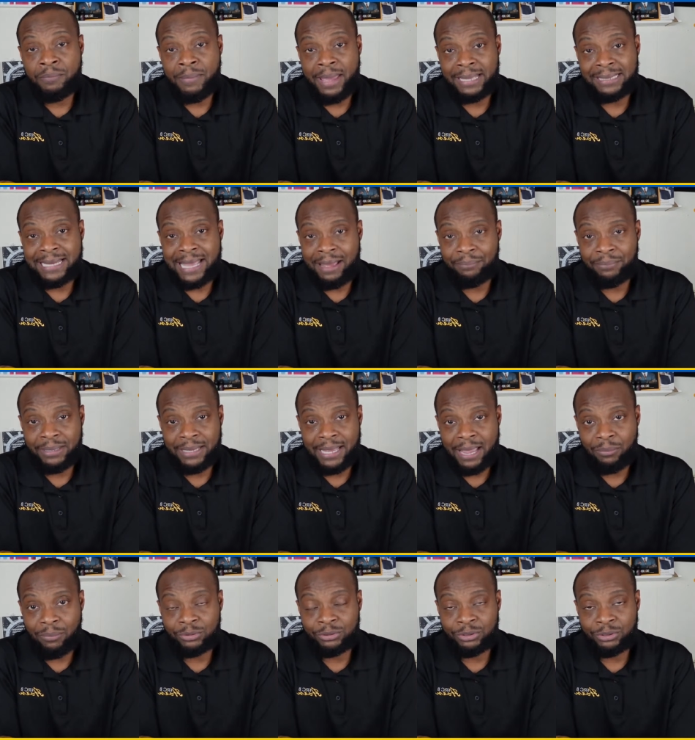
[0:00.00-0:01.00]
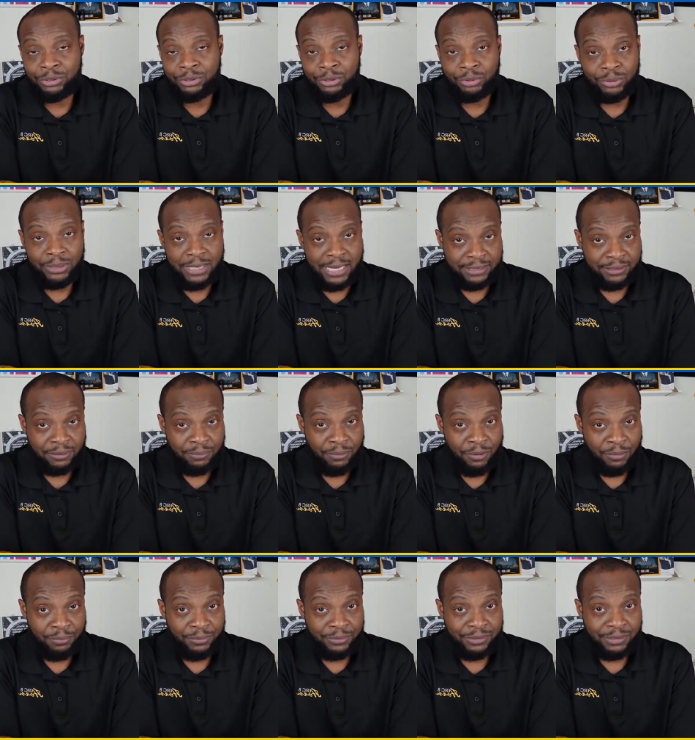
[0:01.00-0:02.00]
you may not be able to do. That's the
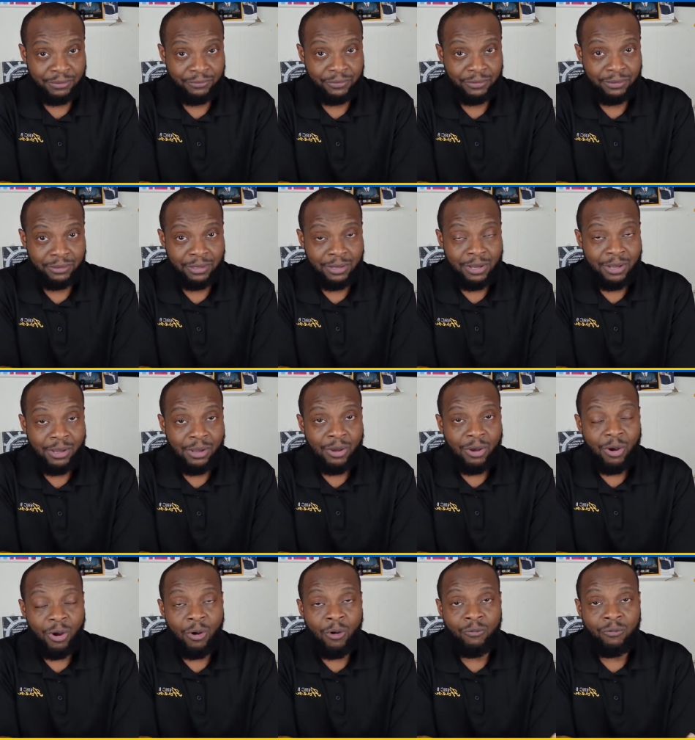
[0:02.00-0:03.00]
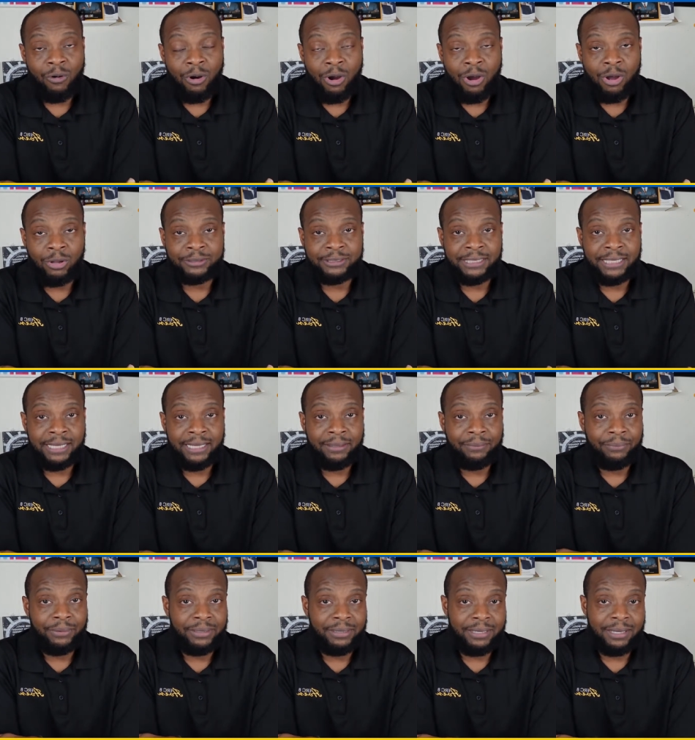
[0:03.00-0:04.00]
purpose of a overall
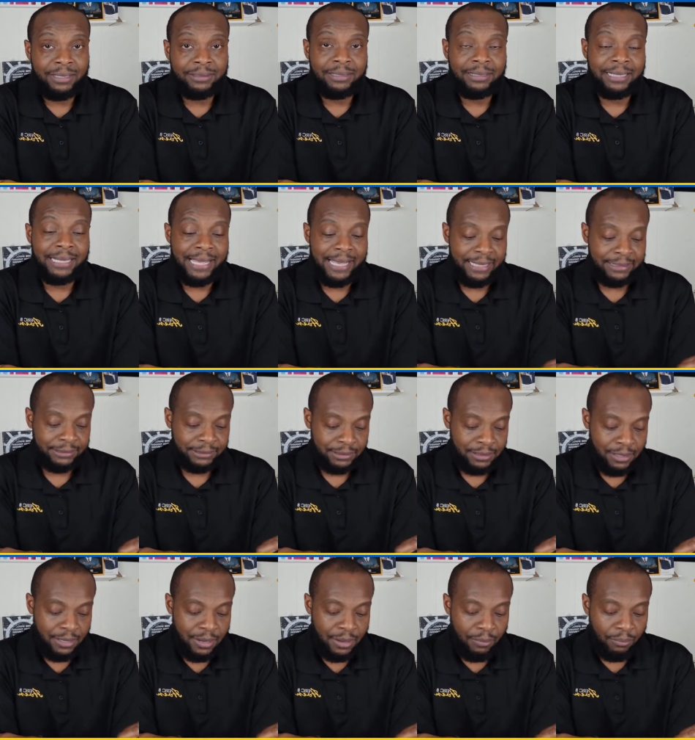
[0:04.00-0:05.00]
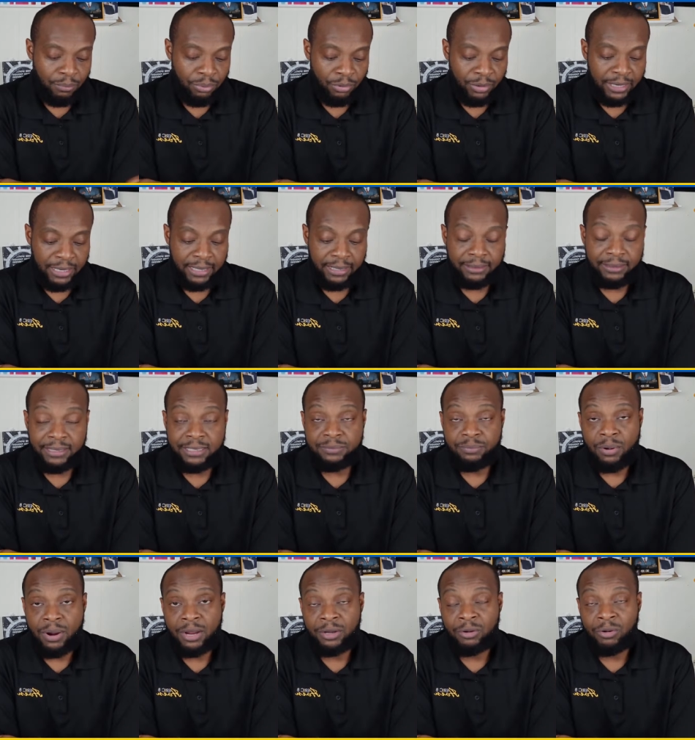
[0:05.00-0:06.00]
team. But nonetheless, bring
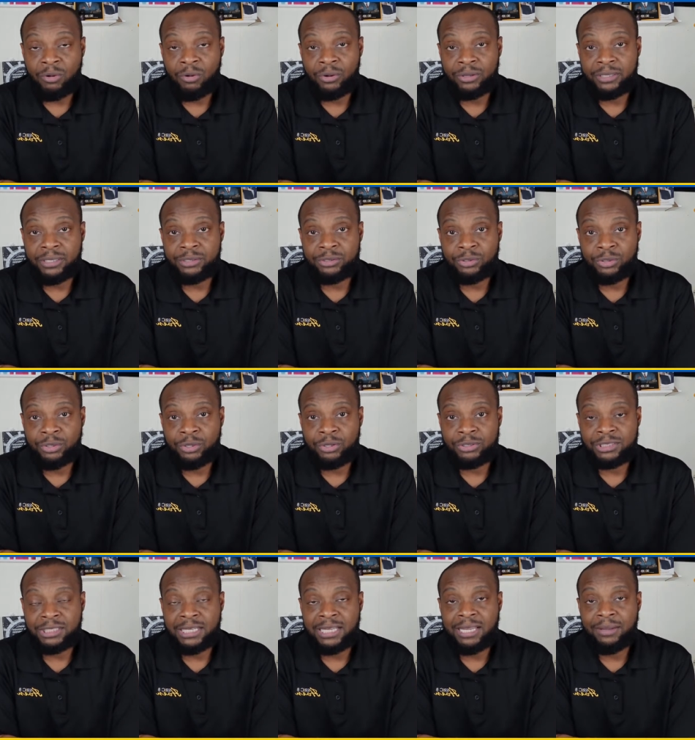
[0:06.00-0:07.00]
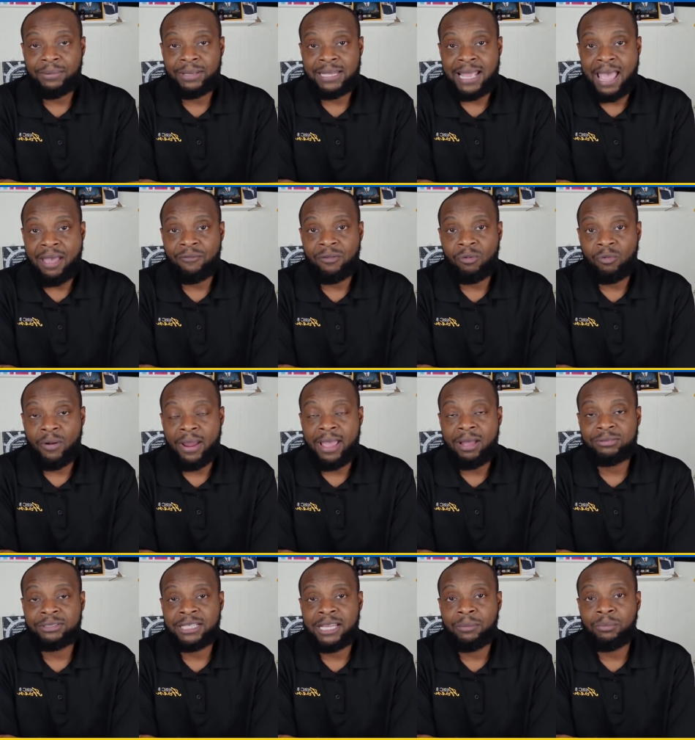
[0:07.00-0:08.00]
these priorities to your team and have a
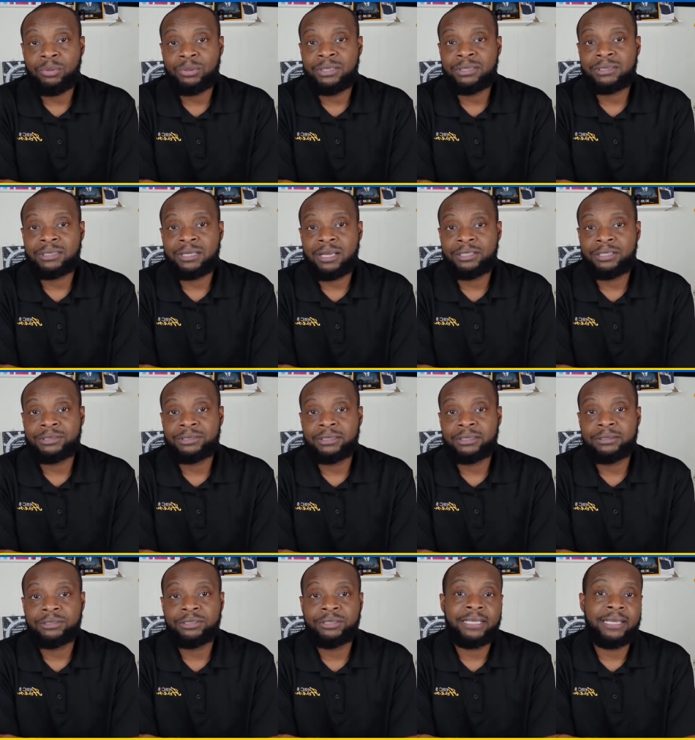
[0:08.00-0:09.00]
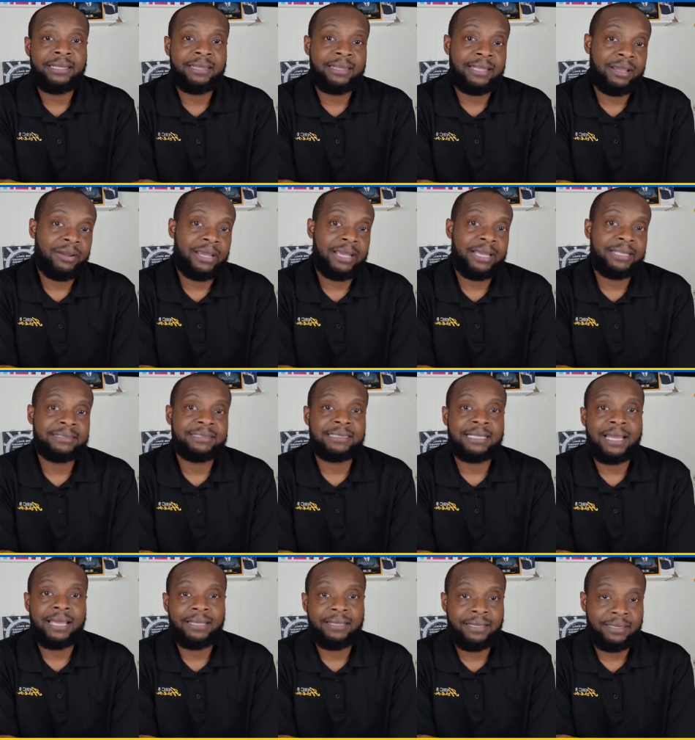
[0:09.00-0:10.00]
roundtable discussion to get their
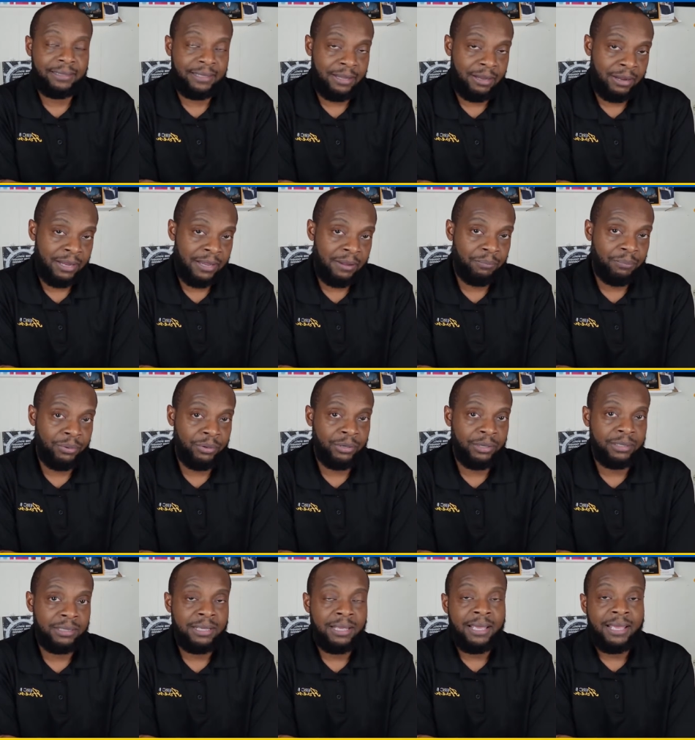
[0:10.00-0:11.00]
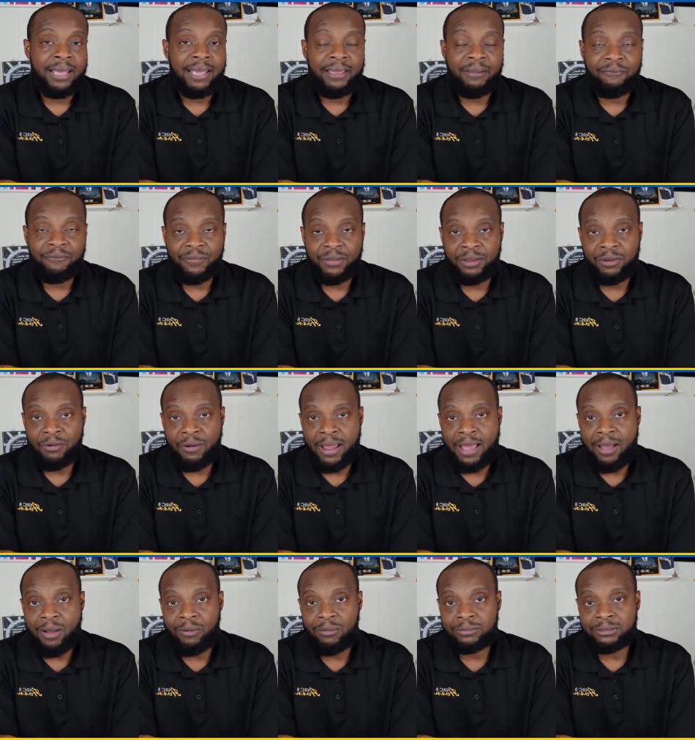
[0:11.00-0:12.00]
insight, get their input, and
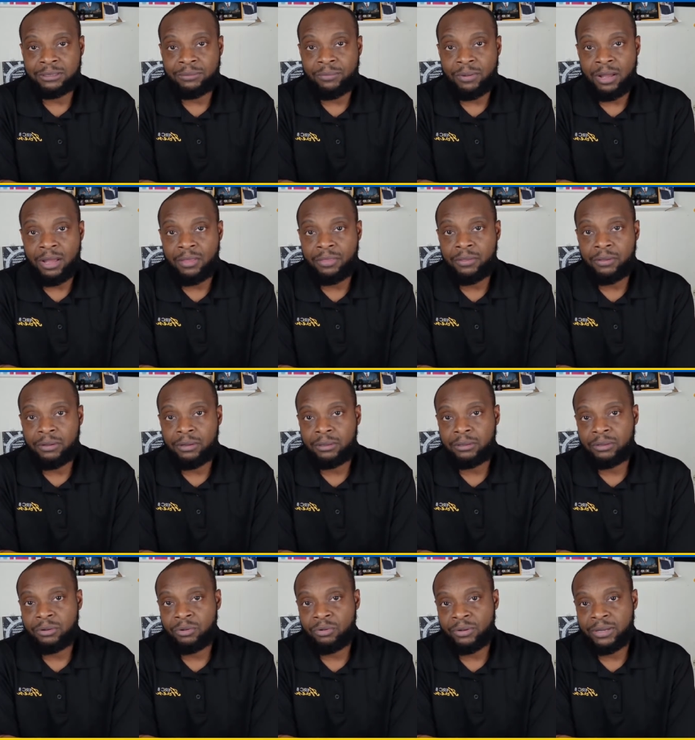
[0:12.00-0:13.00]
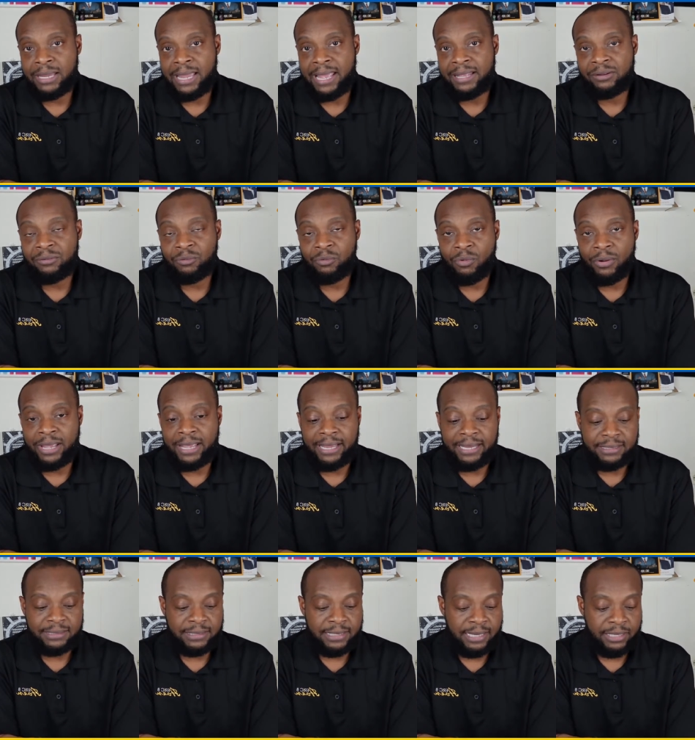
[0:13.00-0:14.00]
figure out some other creative
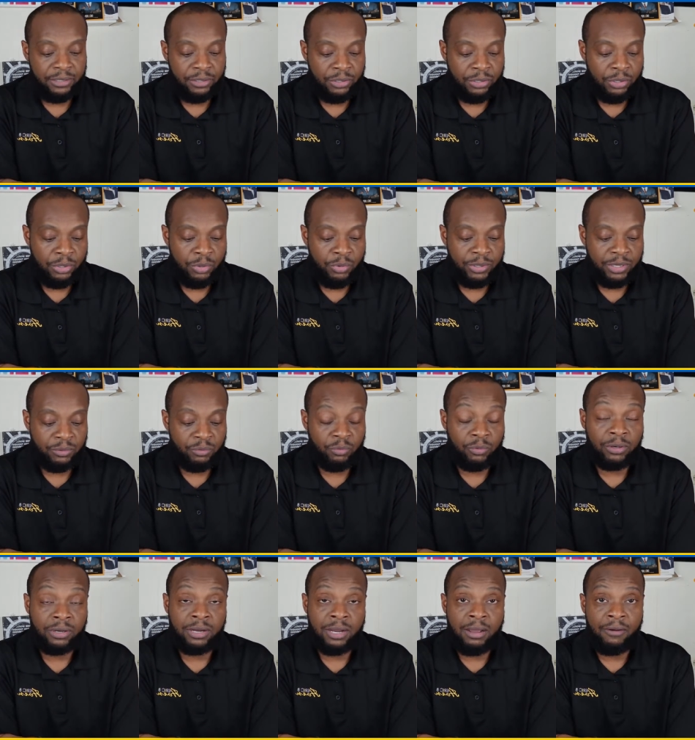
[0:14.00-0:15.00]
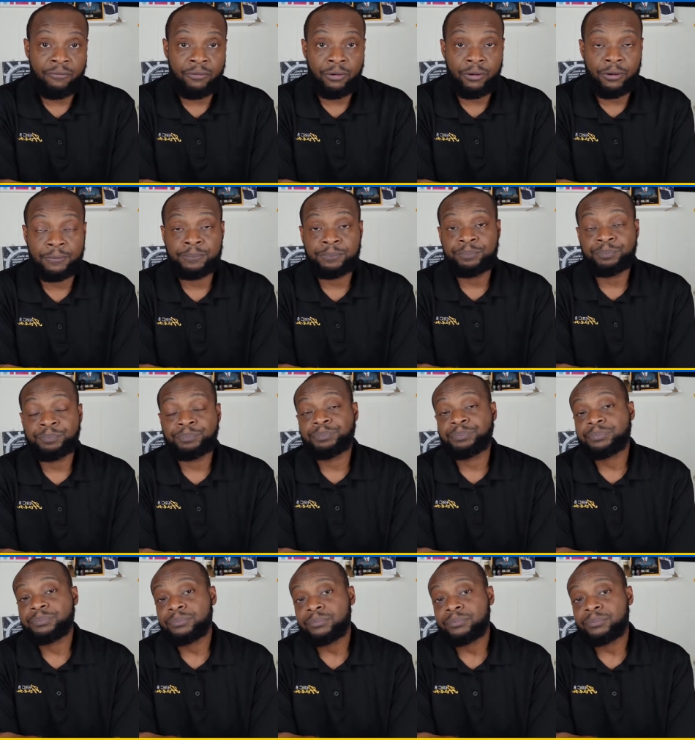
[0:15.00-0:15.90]
ways that you can recover